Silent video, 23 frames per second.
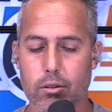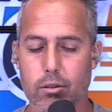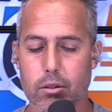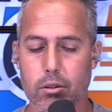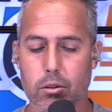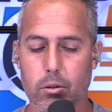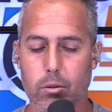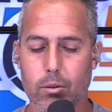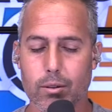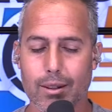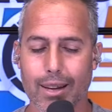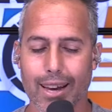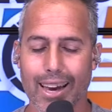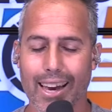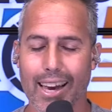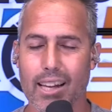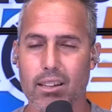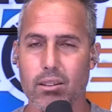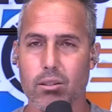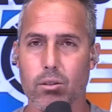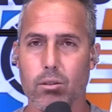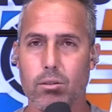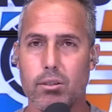you do to
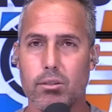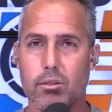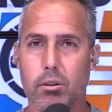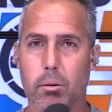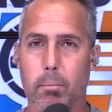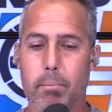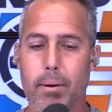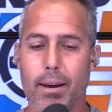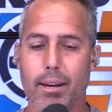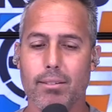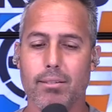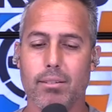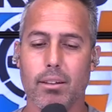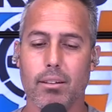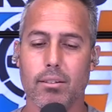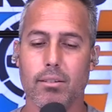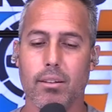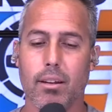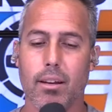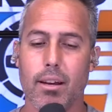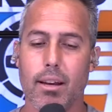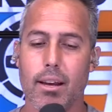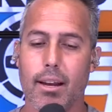handle. These are the
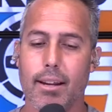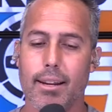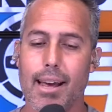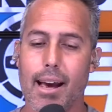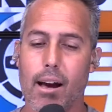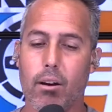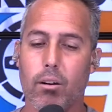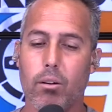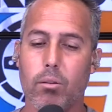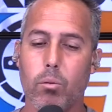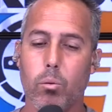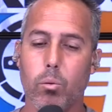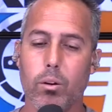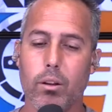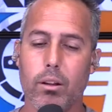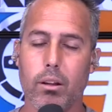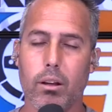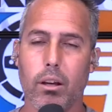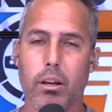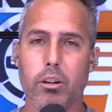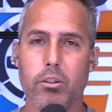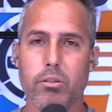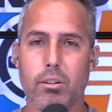basics. Now,
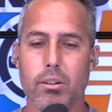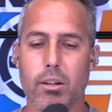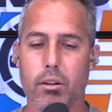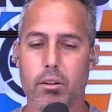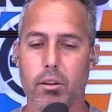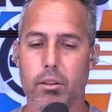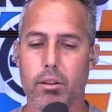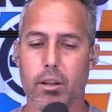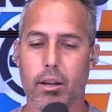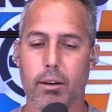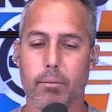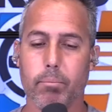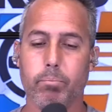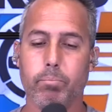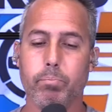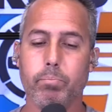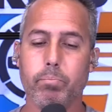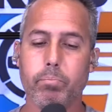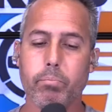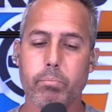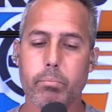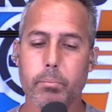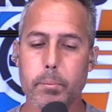here's another thing
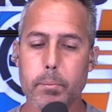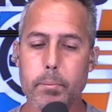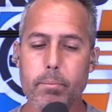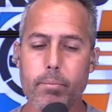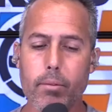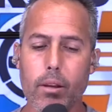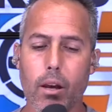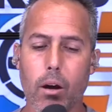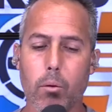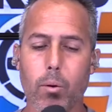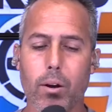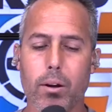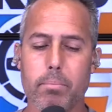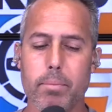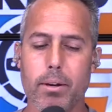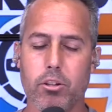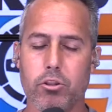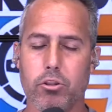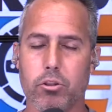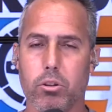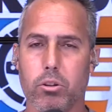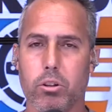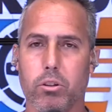I want to
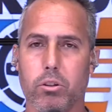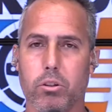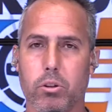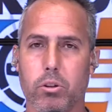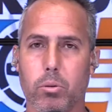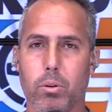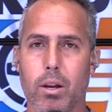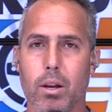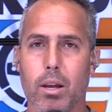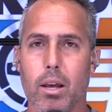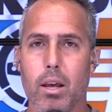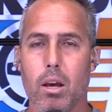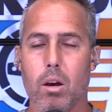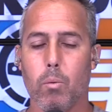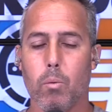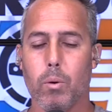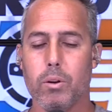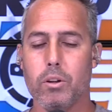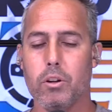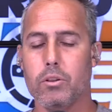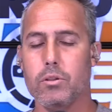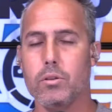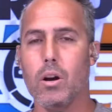make sure you do.
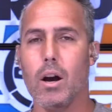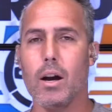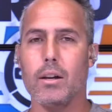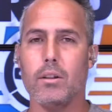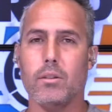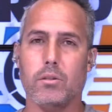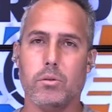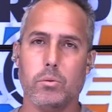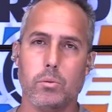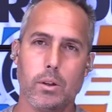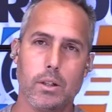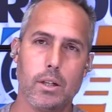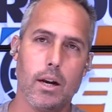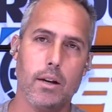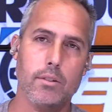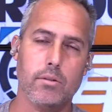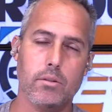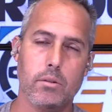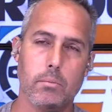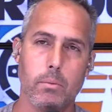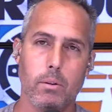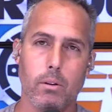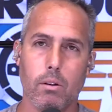When you're talking to a
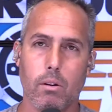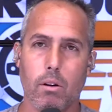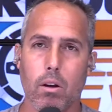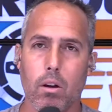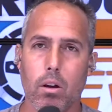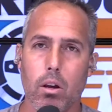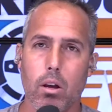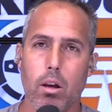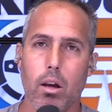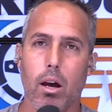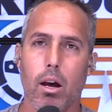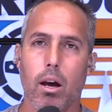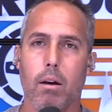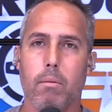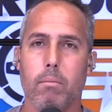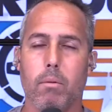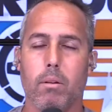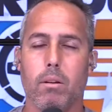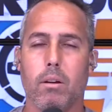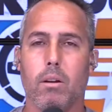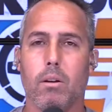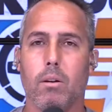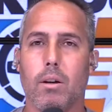customer,
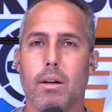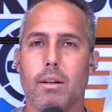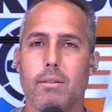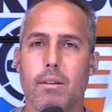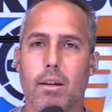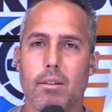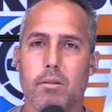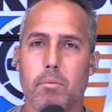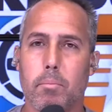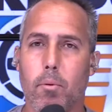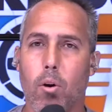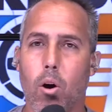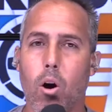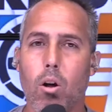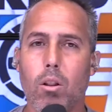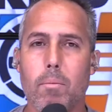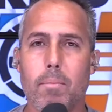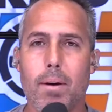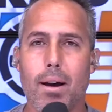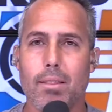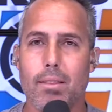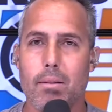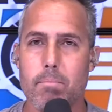it's all
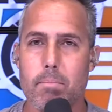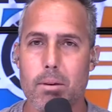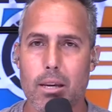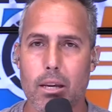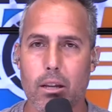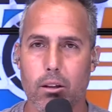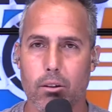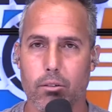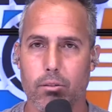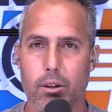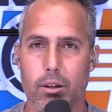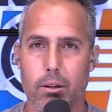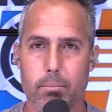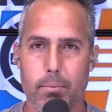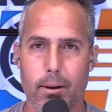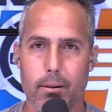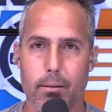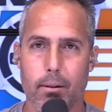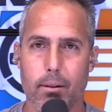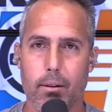about the meet and greet,